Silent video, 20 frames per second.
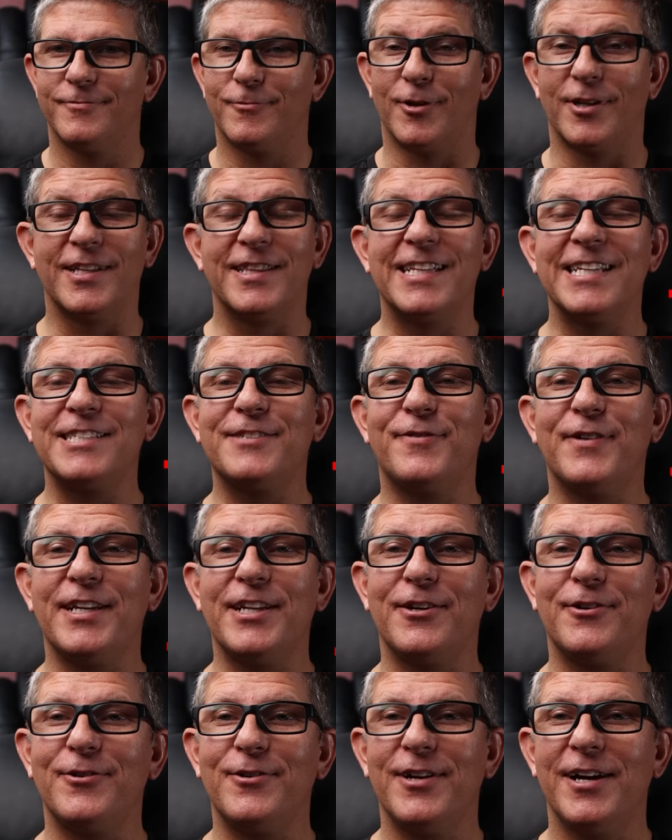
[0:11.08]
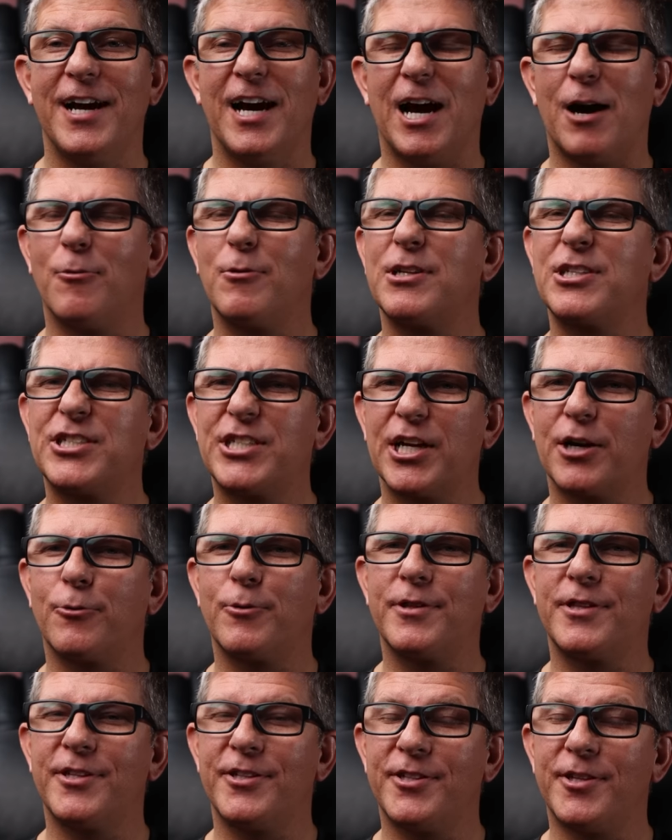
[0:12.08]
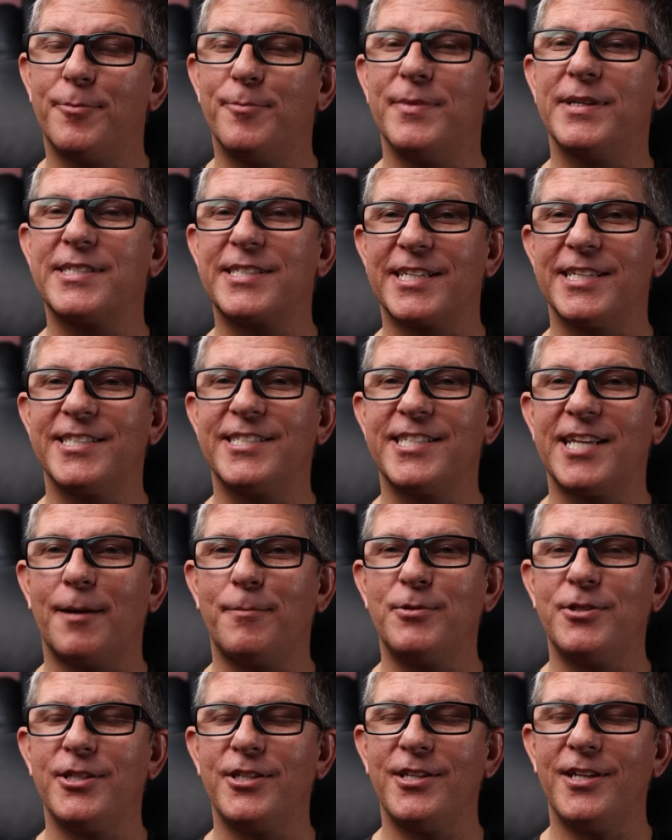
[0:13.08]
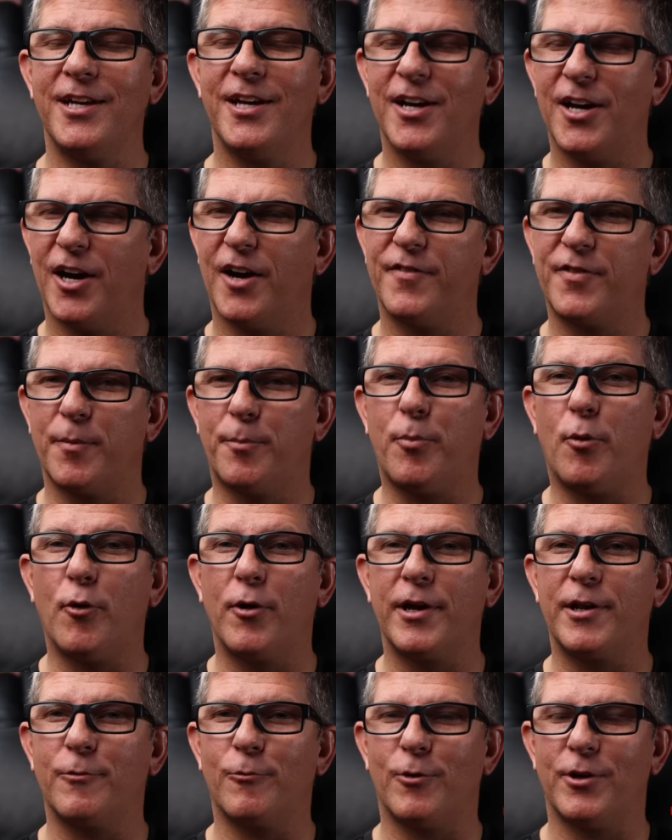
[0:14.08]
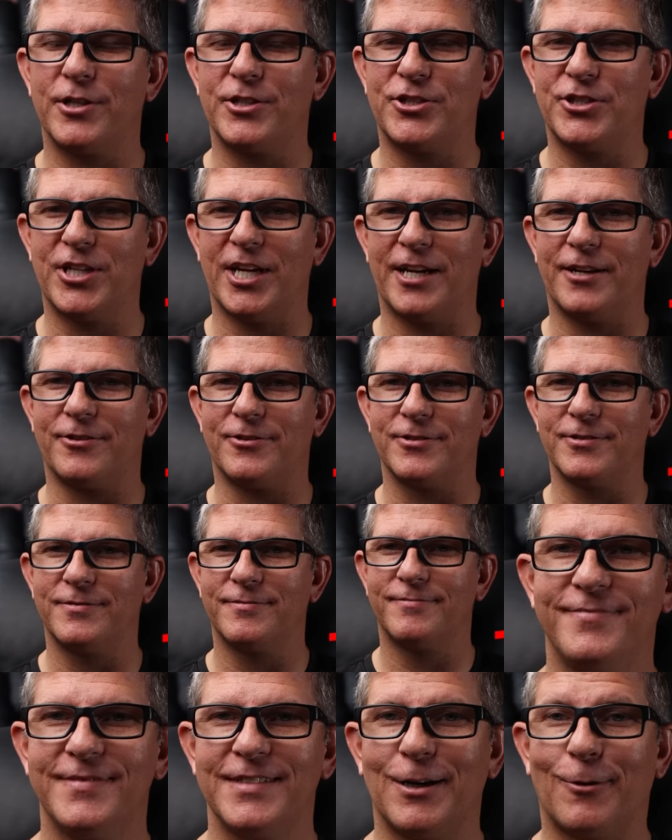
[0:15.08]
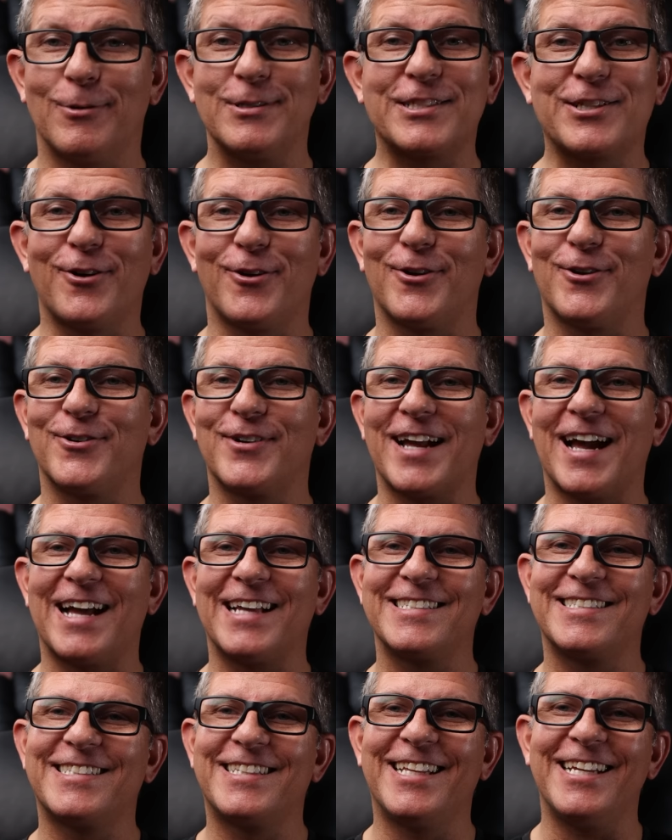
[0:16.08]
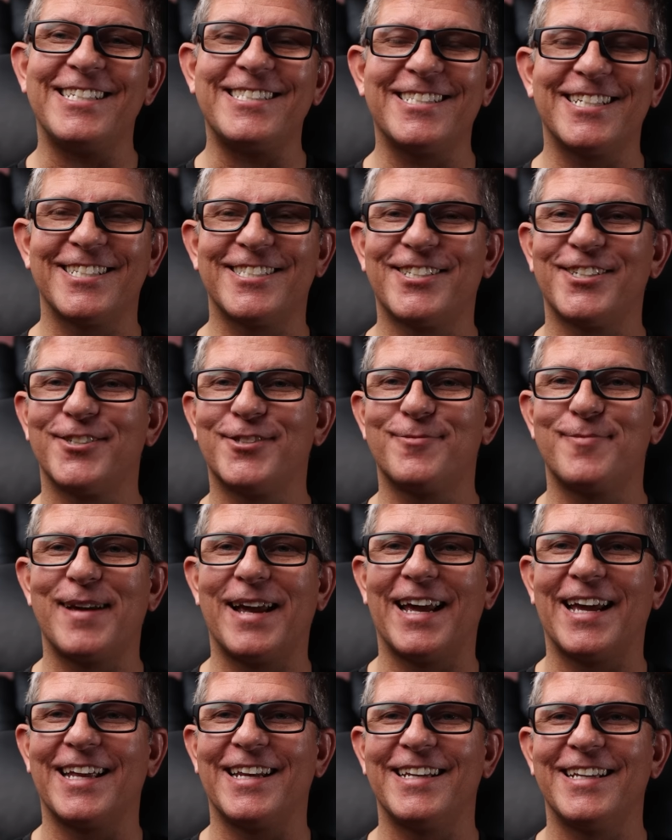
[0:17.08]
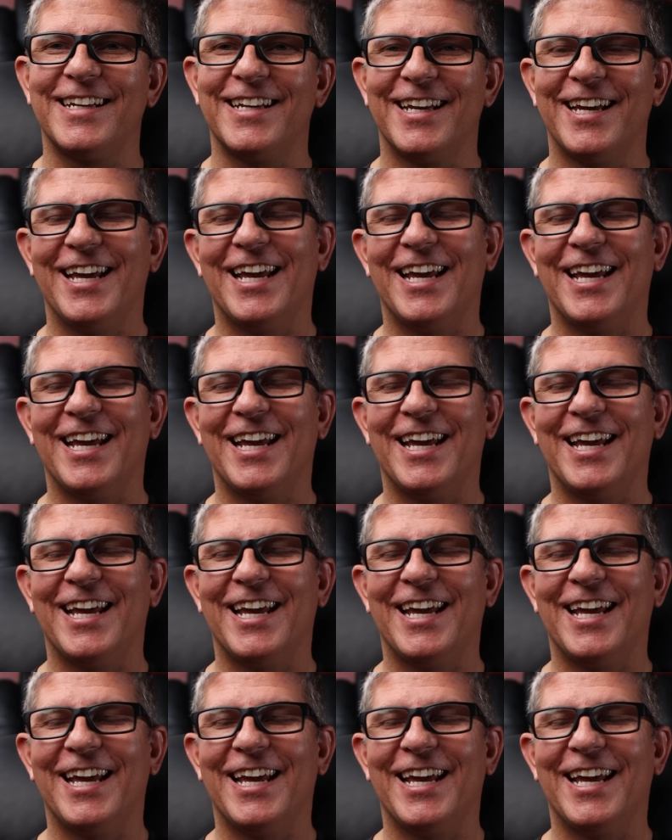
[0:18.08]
Well, in this video, I want to share with you the misconception of the 0.1 channel. What's going on, guys? This is Youthman.